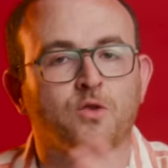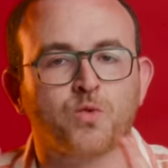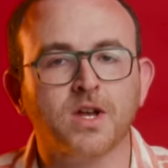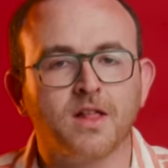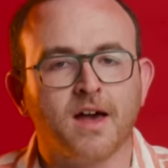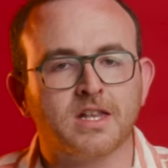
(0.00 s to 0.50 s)

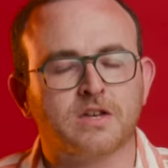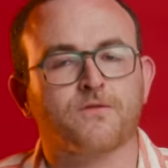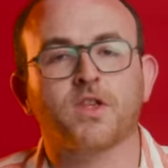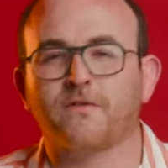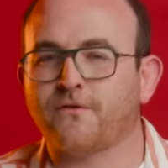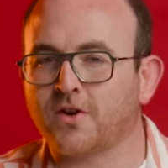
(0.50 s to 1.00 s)
realized
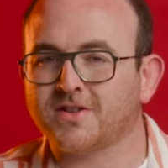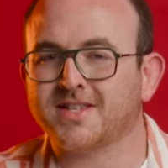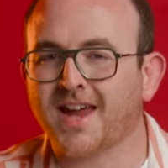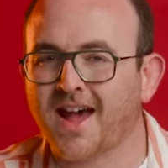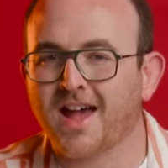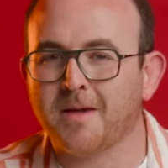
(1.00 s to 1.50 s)
for the first
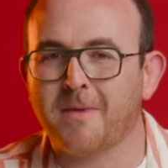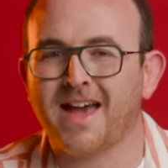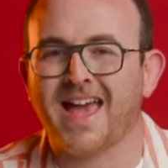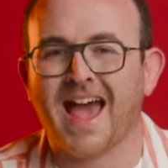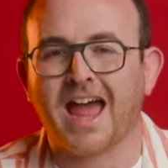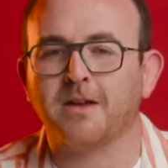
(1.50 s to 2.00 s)
time I
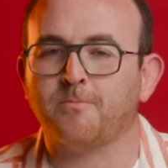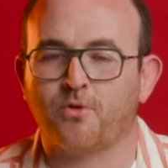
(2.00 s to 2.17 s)
hadn't